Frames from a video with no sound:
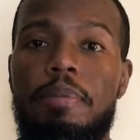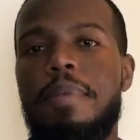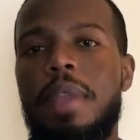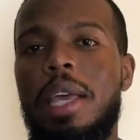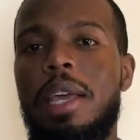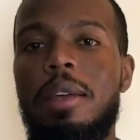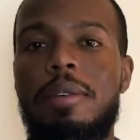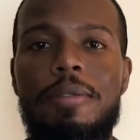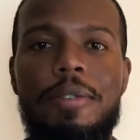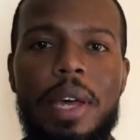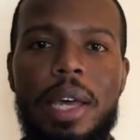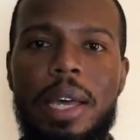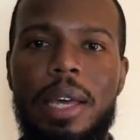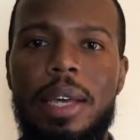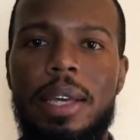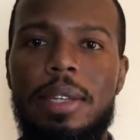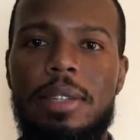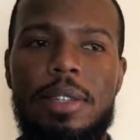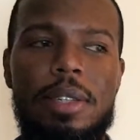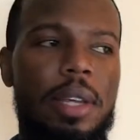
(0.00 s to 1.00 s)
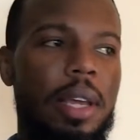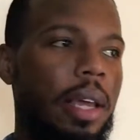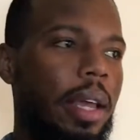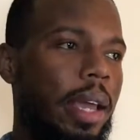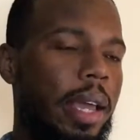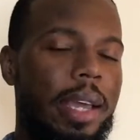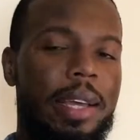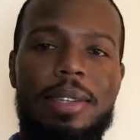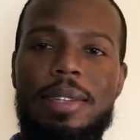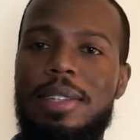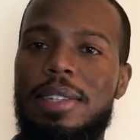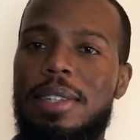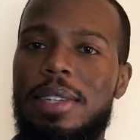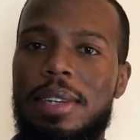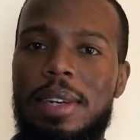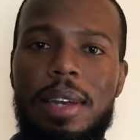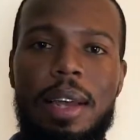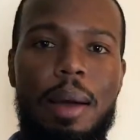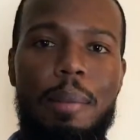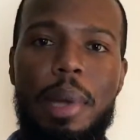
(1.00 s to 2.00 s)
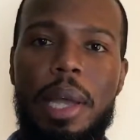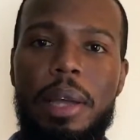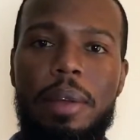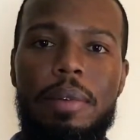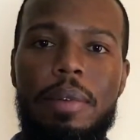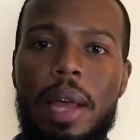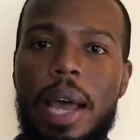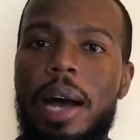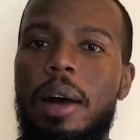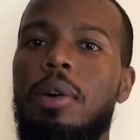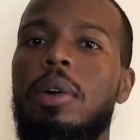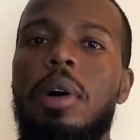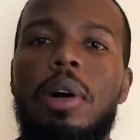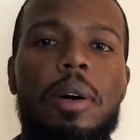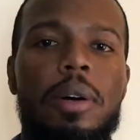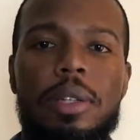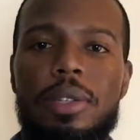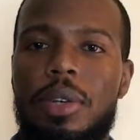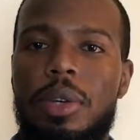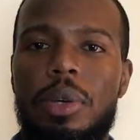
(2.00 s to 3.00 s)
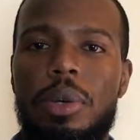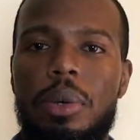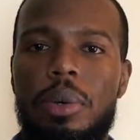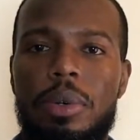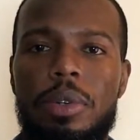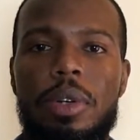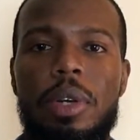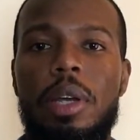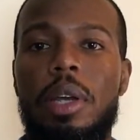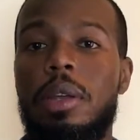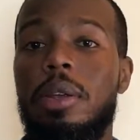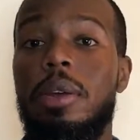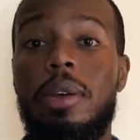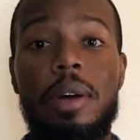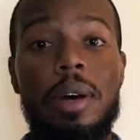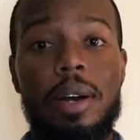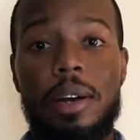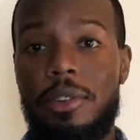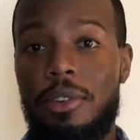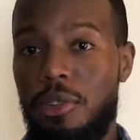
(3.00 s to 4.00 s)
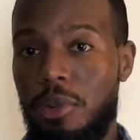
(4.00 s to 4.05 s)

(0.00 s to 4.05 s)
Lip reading: In Vegas, alcohol is huge. You're gonna